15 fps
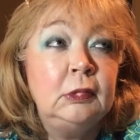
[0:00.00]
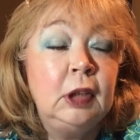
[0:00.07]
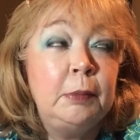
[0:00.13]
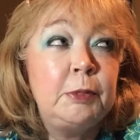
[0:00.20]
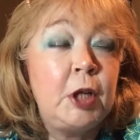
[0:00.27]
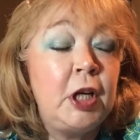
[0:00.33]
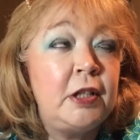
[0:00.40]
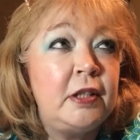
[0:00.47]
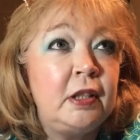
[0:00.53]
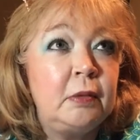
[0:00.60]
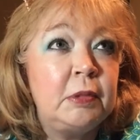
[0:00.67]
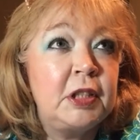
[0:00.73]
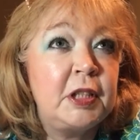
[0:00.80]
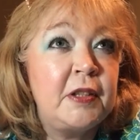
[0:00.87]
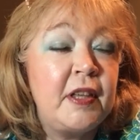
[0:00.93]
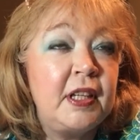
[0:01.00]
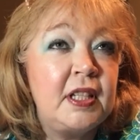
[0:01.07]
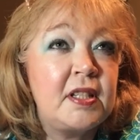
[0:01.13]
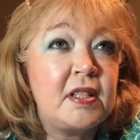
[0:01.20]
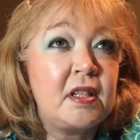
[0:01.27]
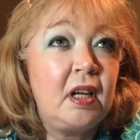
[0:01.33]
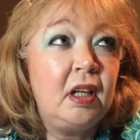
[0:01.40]
I'm trying to think what the thing
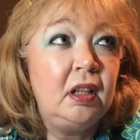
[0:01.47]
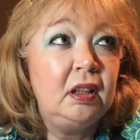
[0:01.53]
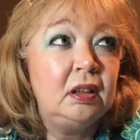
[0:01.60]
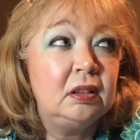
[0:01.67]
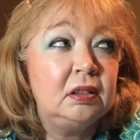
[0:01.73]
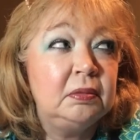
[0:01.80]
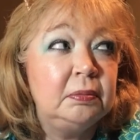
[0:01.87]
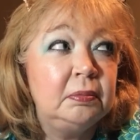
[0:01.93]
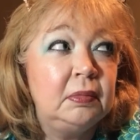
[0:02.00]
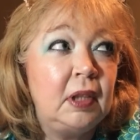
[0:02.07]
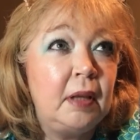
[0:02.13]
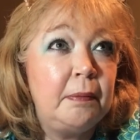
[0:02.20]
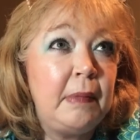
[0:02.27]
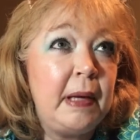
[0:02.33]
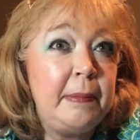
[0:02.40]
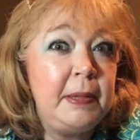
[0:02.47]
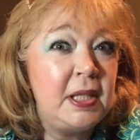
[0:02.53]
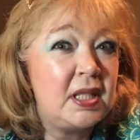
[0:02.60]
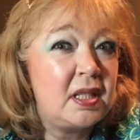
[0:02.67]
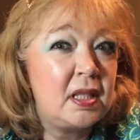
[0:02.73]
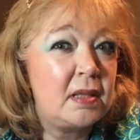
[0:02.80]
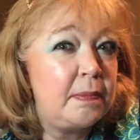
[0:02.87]
is called. Maybe
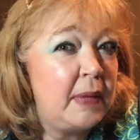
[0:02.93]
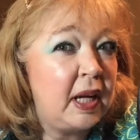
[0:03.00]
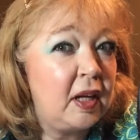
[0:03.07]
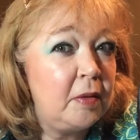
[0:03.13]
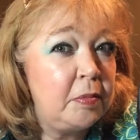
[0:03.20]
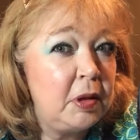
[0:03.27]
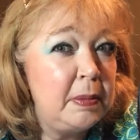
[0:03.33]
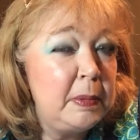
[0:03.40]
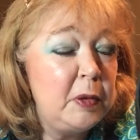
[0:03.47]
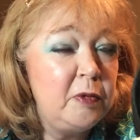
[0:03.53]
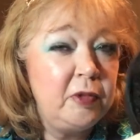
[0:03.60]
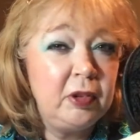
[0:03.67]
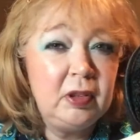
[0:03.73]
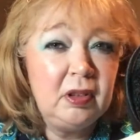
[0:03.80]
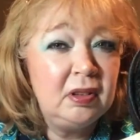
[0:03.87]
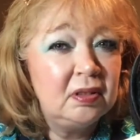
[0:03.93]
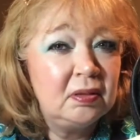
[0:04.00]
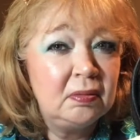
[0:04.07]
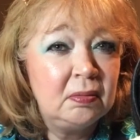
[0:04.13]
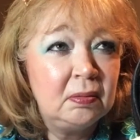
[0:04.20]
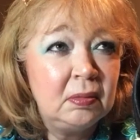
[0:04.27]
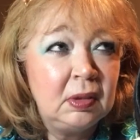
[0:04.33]
it's just makeup remover.
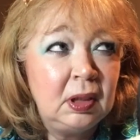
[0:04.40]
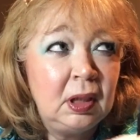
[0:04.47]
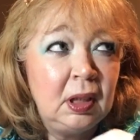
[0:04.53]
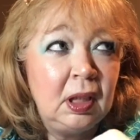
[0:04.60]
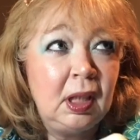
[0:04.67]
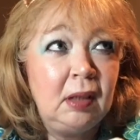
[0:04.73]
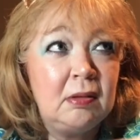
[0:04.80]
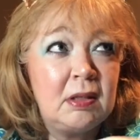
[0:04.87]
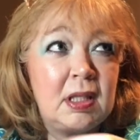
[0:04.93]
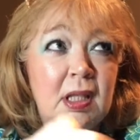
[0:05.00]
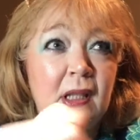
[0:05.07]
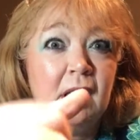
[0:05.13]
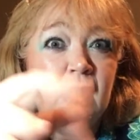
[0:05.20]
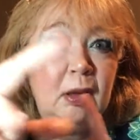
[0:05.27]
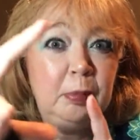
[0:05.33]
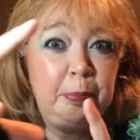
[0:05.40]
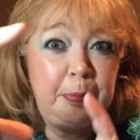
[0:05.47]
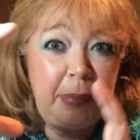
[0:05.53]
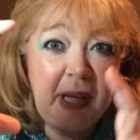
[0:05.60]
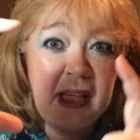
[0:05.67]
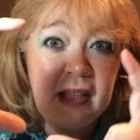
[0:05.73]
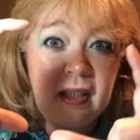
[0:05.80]
It was a little
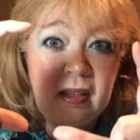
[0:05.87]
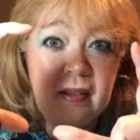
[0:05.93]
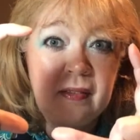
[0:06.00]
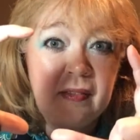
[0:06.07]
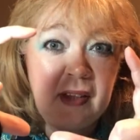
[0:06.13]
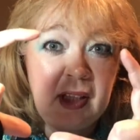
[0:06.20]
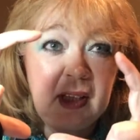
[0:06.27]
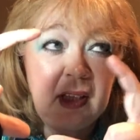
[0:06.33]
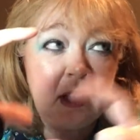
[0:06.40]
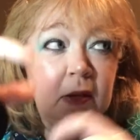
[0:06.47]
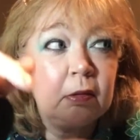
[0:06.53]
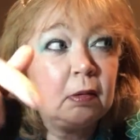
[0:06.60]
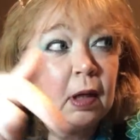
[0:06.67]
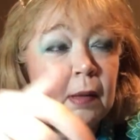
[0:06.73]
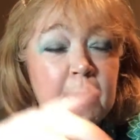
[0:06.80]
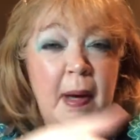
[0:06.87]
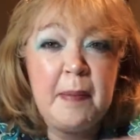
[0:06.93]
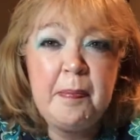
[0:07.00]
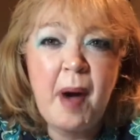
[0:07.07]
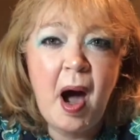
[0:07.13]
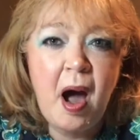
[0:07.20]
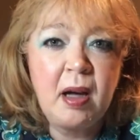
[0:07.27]
pink thing in one of my
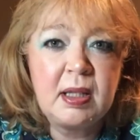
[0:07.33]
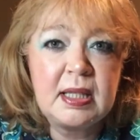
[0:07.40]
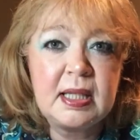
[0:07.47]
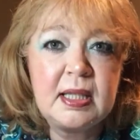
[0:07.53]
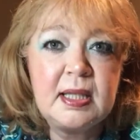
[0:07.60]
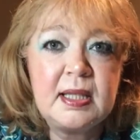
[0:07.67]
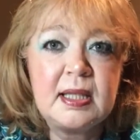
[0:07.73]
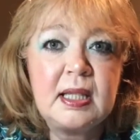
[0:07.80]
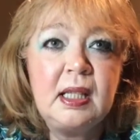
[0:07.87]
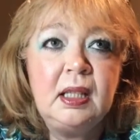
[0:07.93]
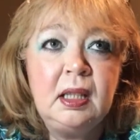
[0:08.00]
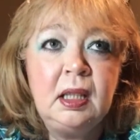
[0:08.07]
boxes.